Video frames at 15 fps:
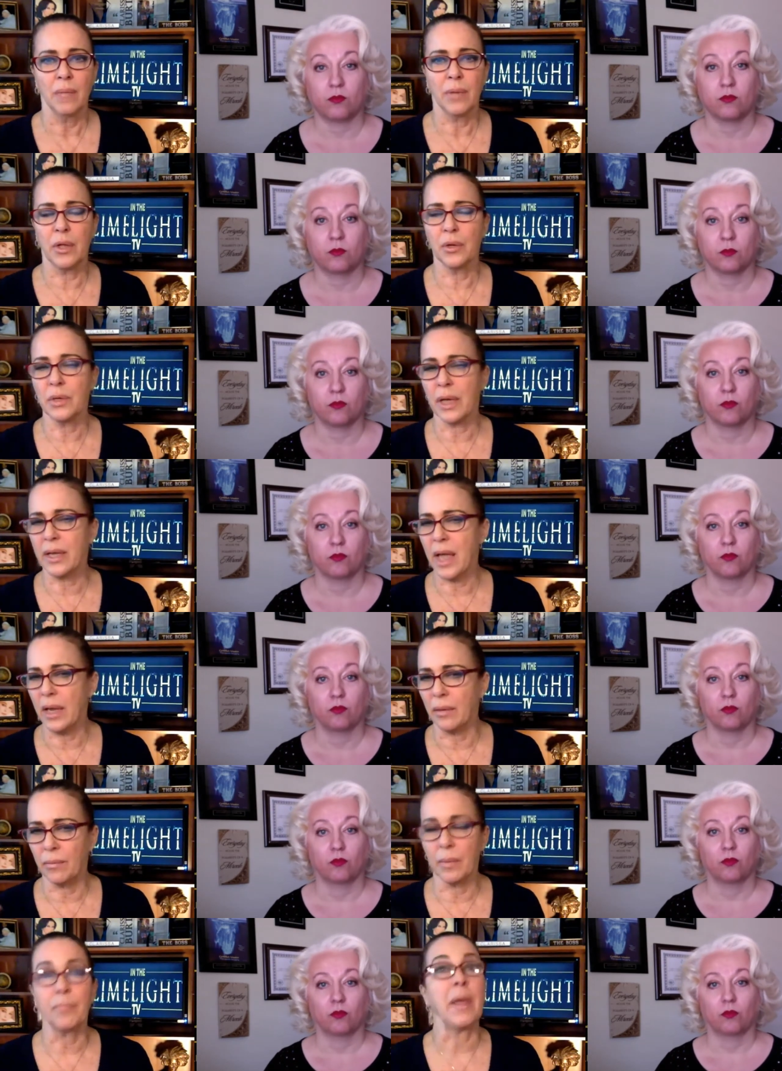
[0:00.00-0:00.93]
Speaker 1: But you
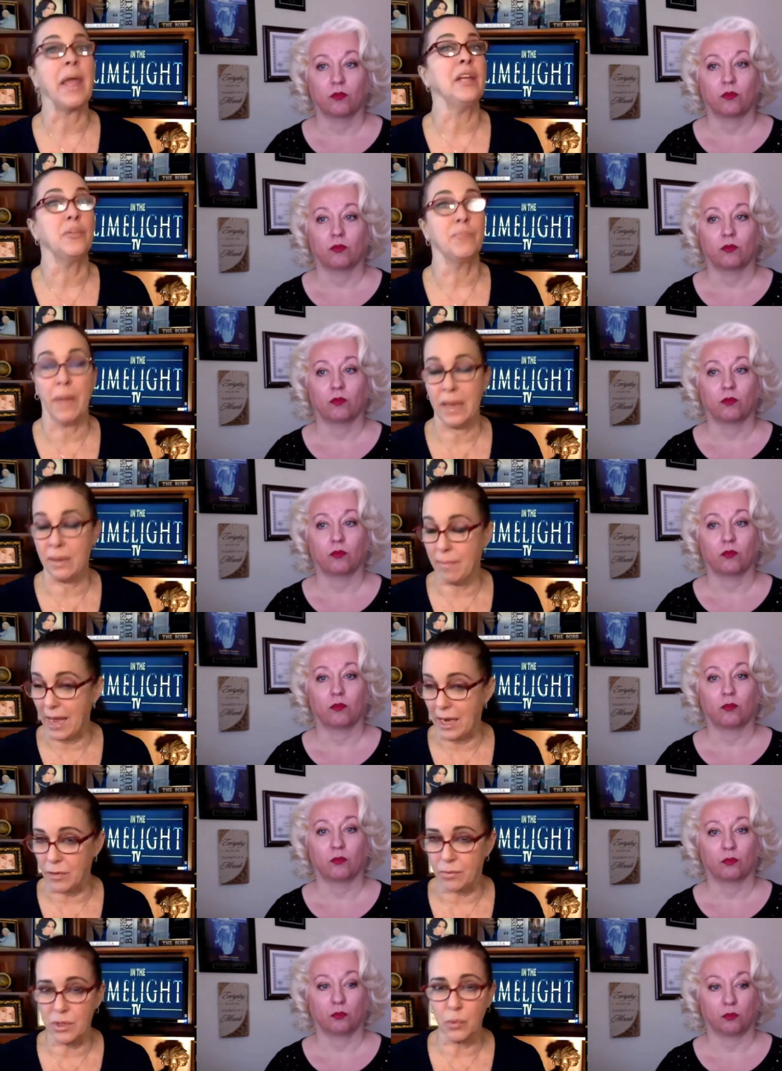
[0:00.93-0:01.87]
again, pain pain
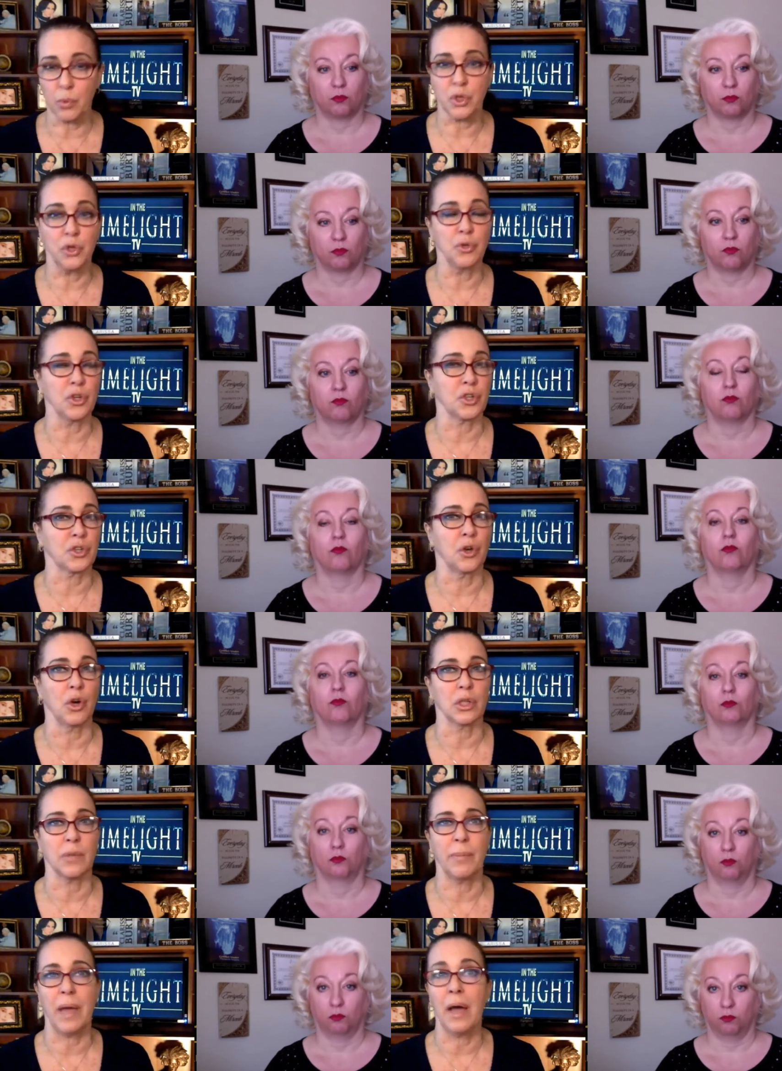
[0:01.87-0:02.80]
management, which you just
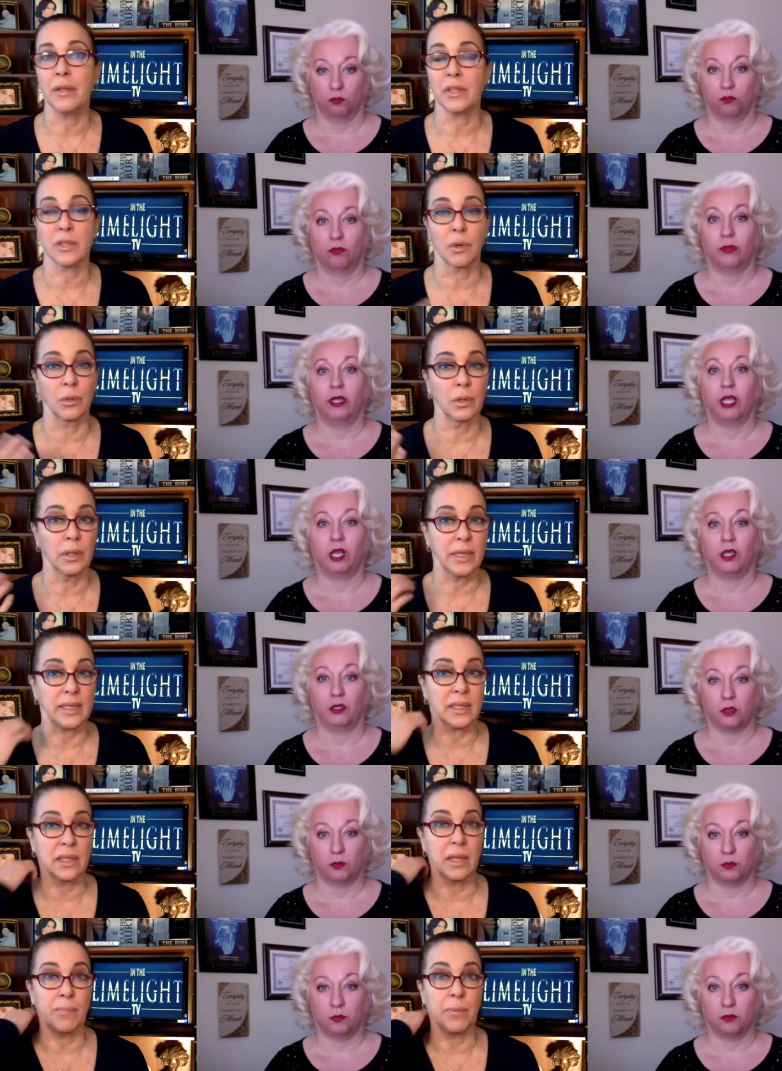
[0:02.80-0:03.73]
talked about, certainly
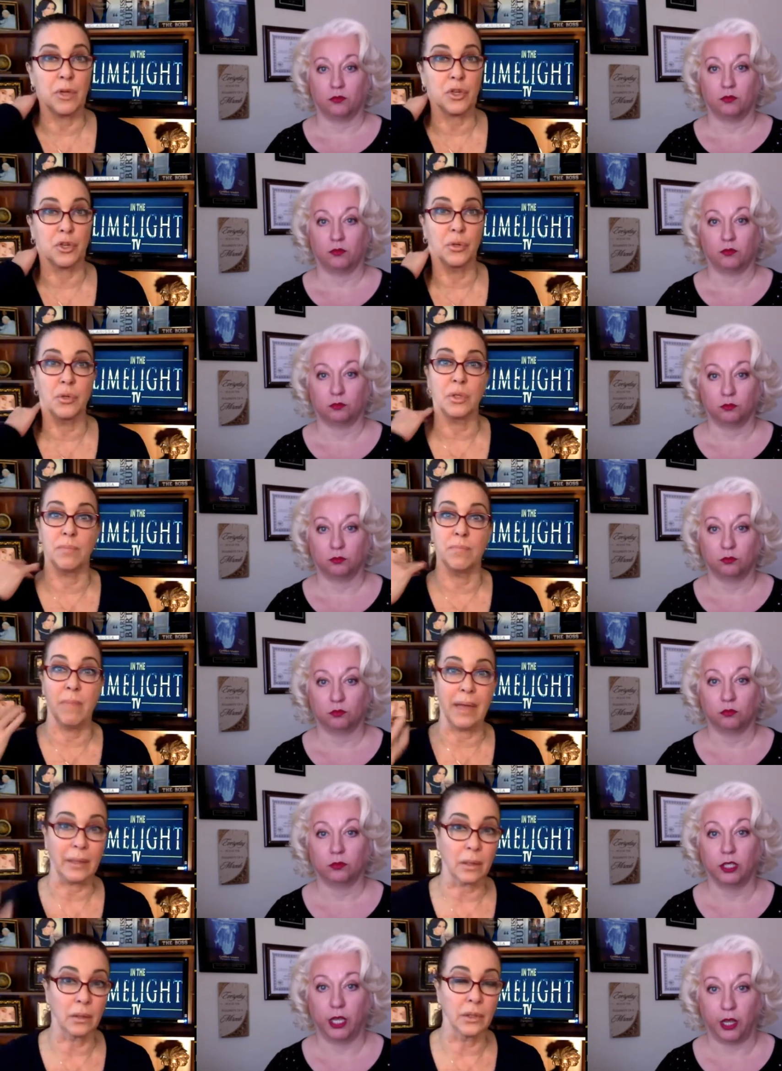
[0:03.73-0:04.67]
sleep issues,
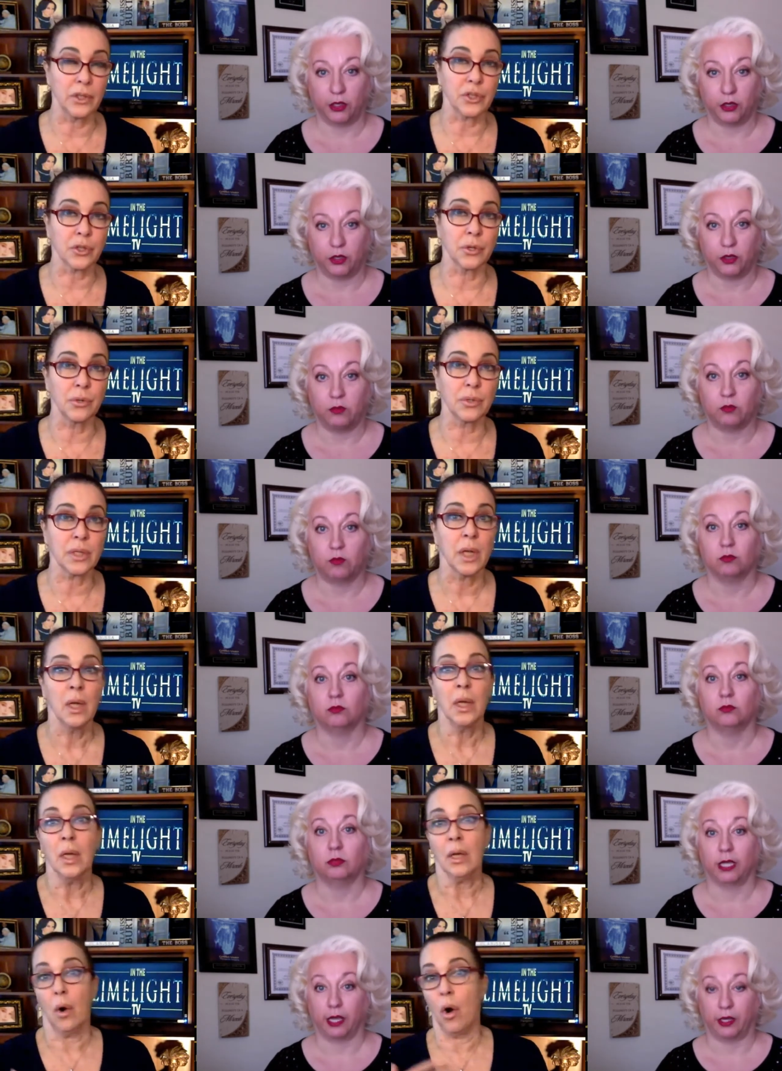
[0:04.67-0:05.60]
medical issues,
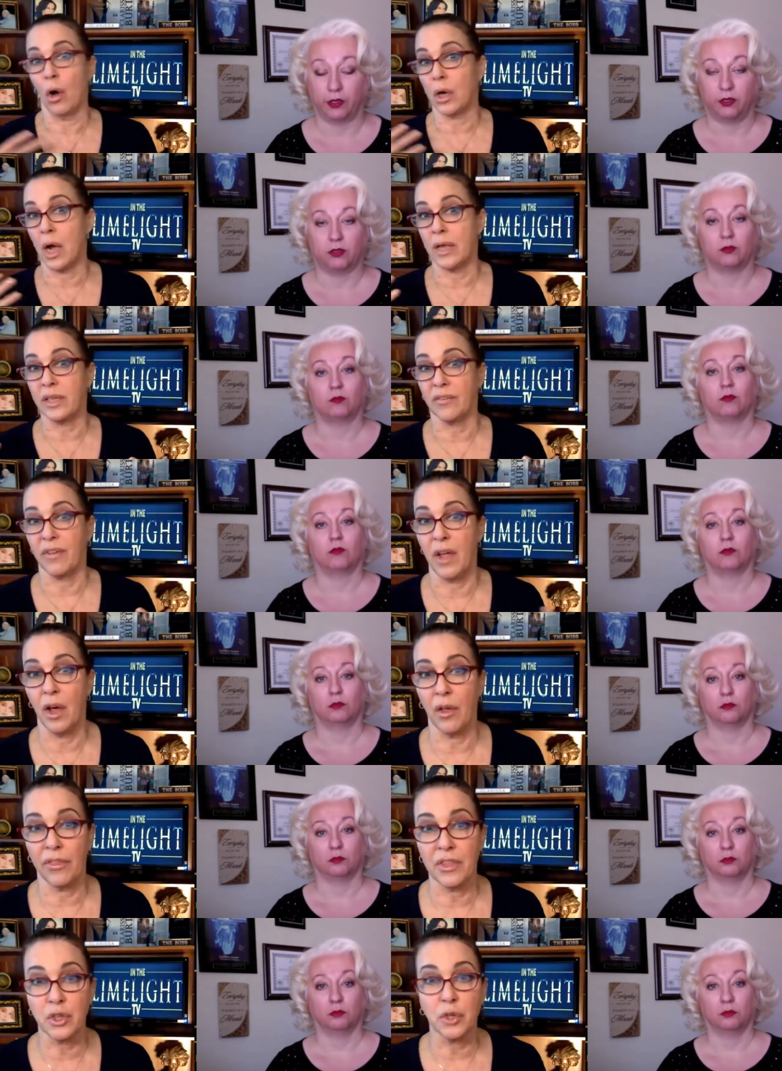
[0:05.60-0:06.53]
yeah. all kinds of
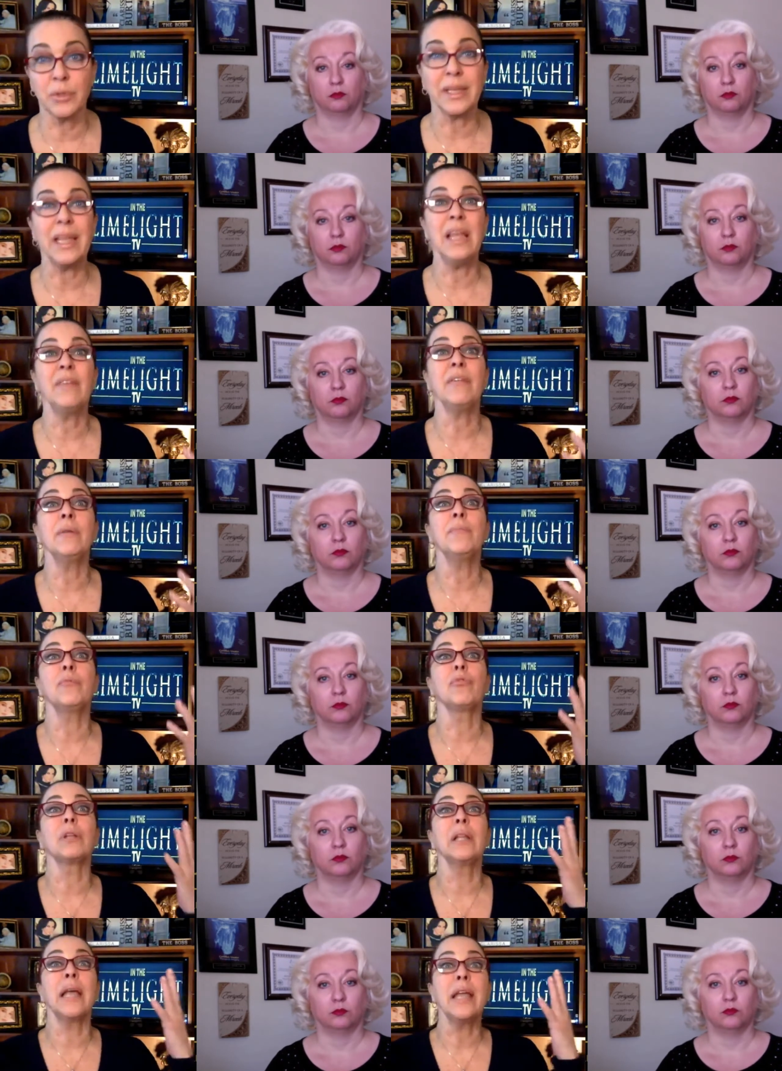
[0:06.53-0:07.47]
health issues, even
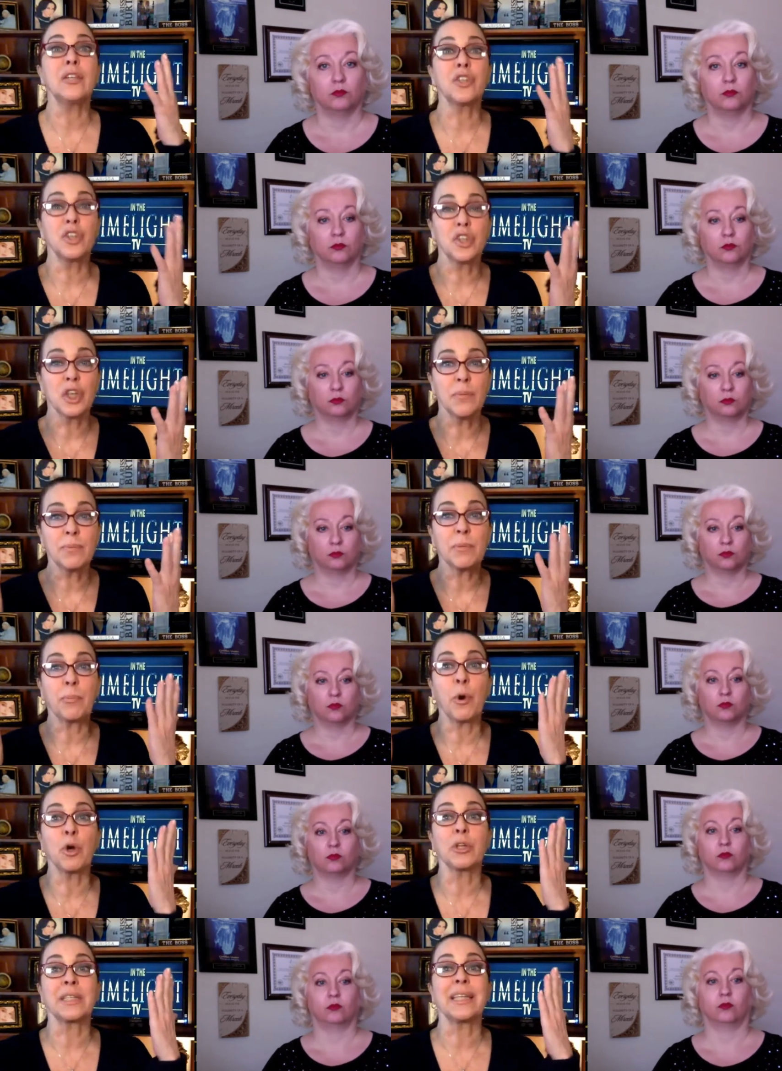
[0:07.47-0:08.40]
relationships,
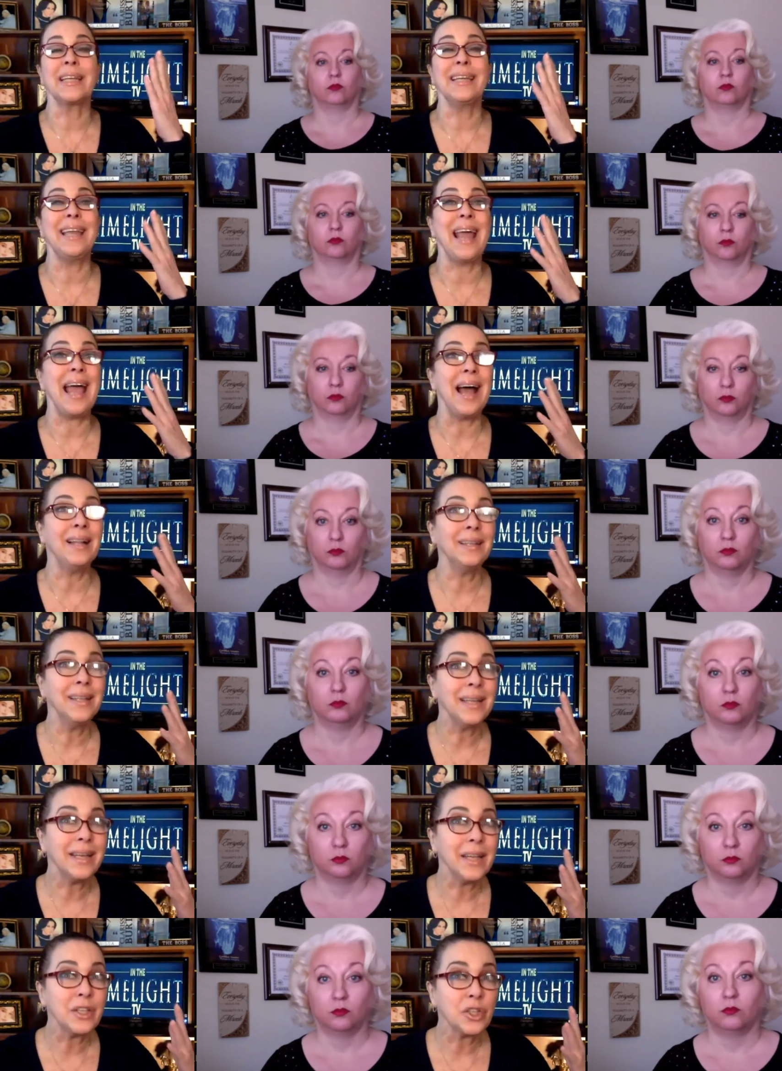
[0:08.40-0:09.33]

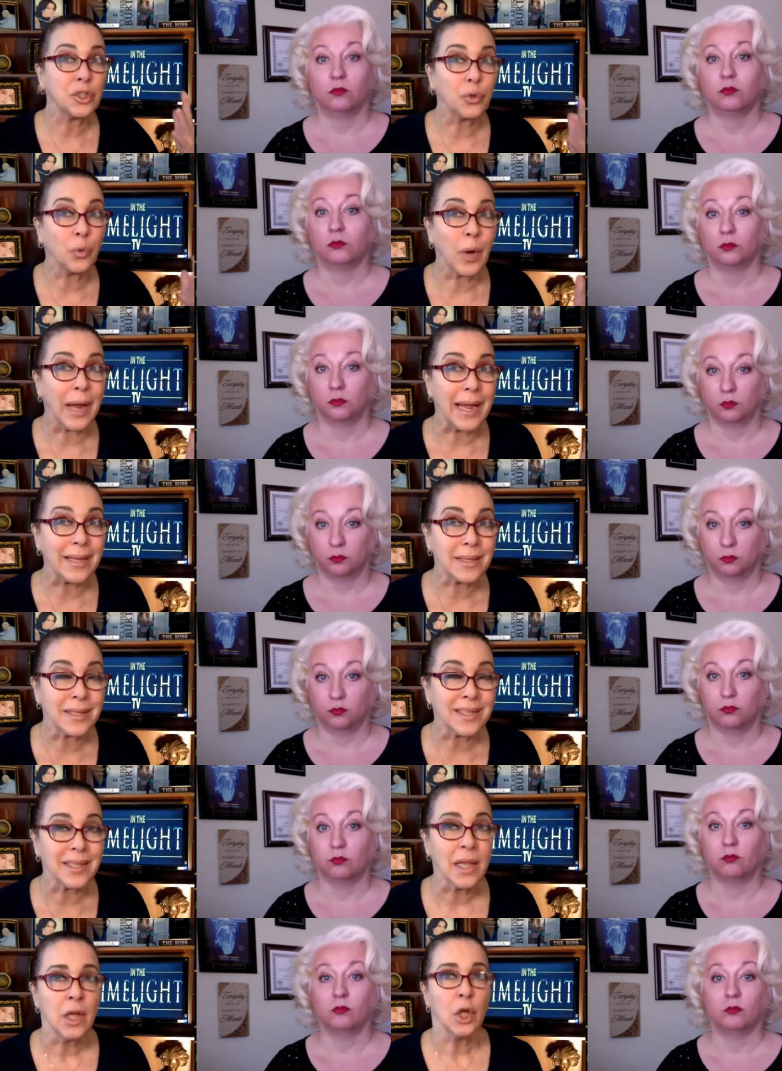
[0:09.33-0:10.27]
personality
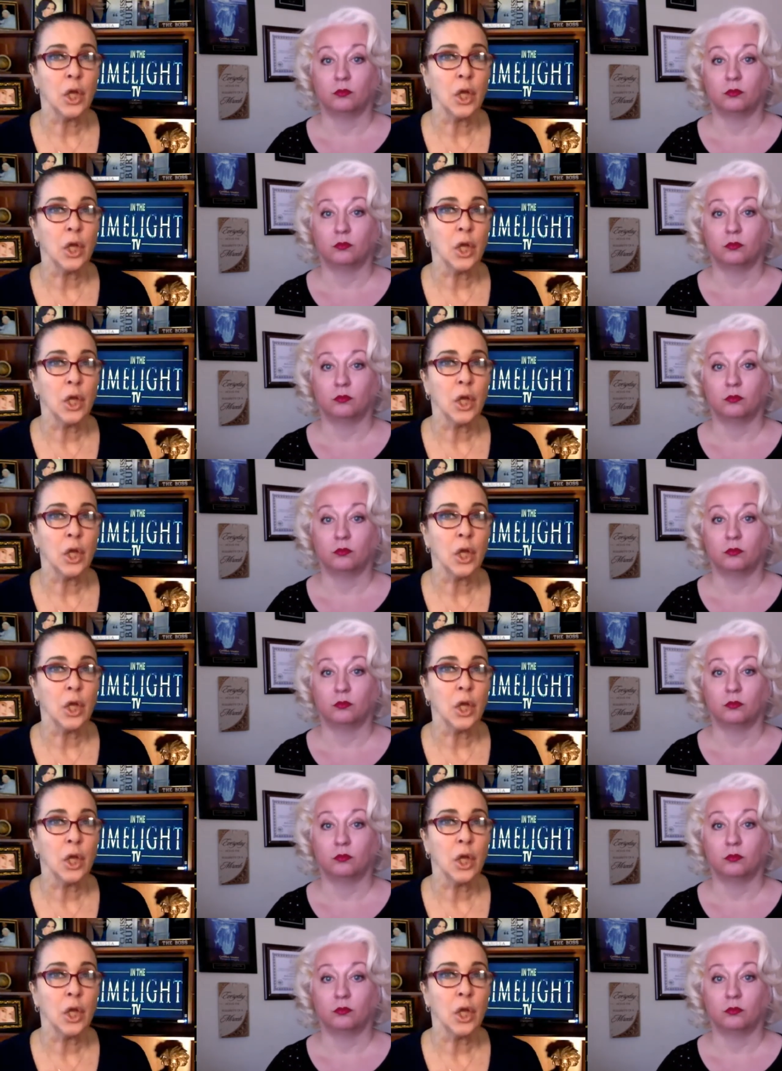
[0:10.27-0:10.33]
traits.